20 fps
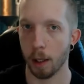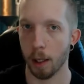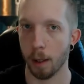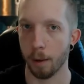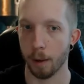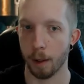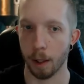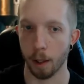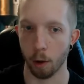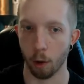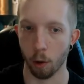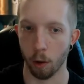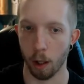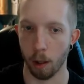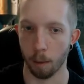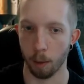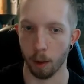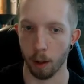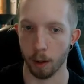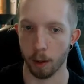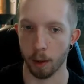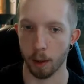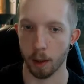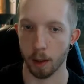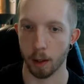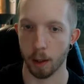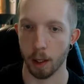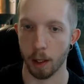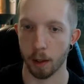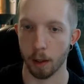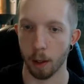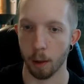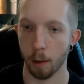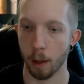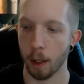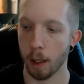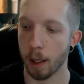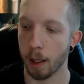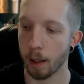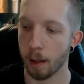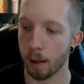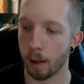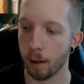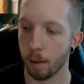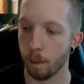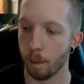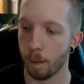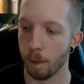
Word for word: everything's dry processed, and so it has